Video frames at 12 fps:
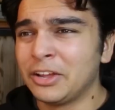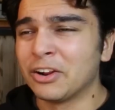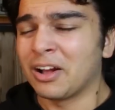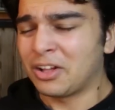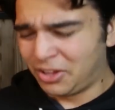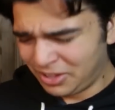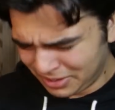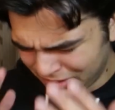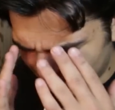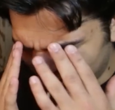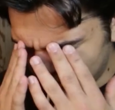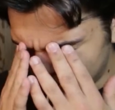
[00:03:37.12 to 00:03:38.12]
Your uncle,
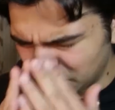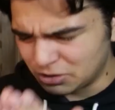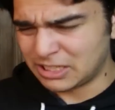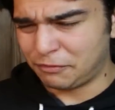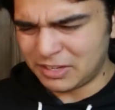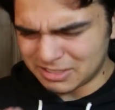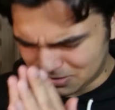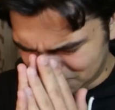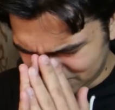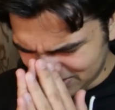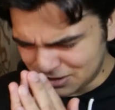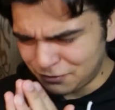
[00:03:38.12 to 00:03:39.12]
your uncle Joseph, he's,
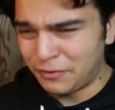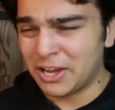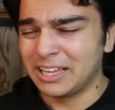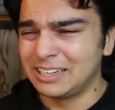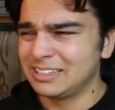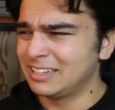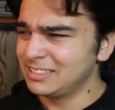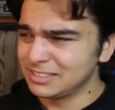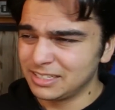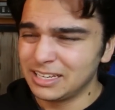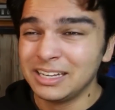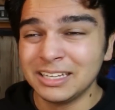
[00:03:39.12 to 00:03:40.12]
he's
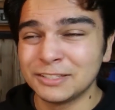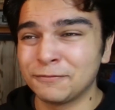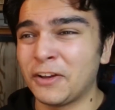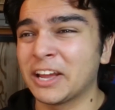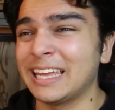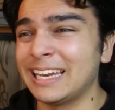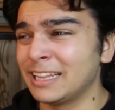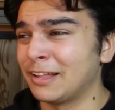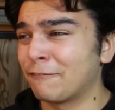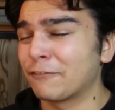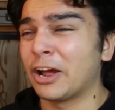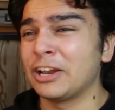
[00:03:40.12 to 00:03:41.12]
he's in
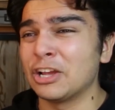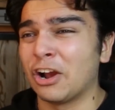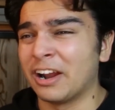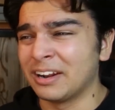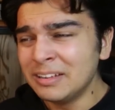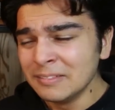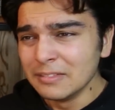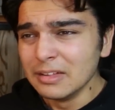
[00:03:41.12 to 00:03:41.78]
the front yard.